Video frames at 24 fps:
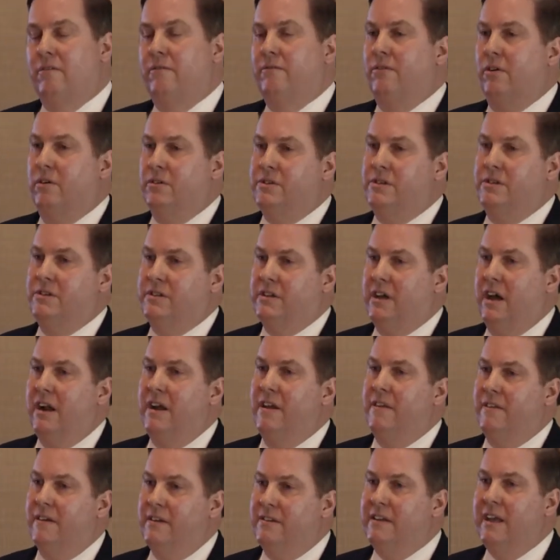versus kind
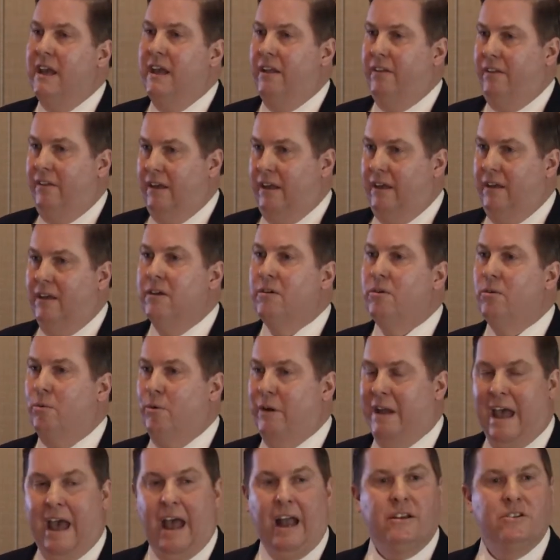of the daily
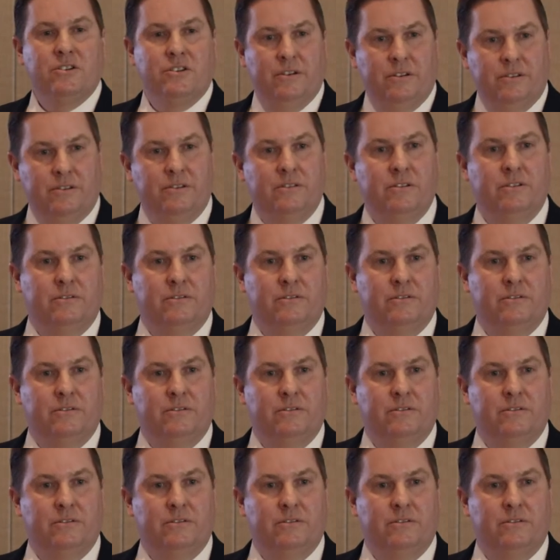reactions